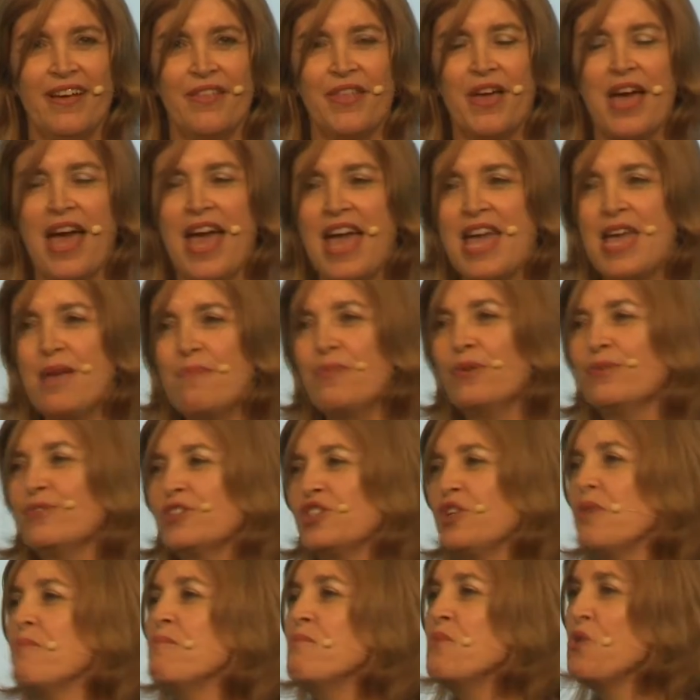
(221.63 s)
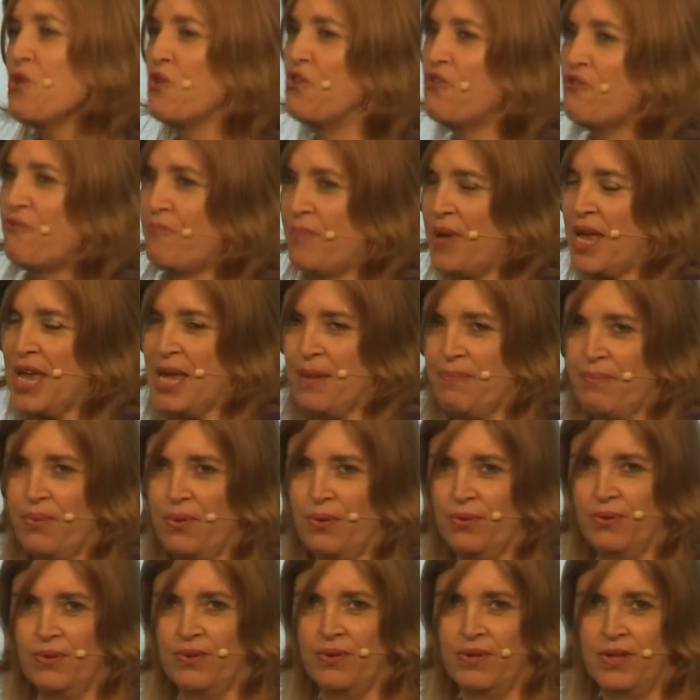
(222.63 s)
they're able to move
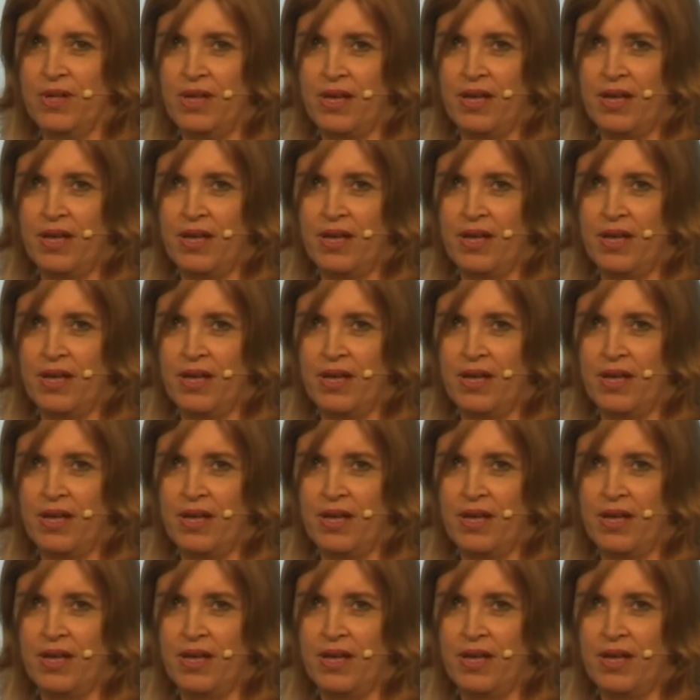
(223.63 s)
people,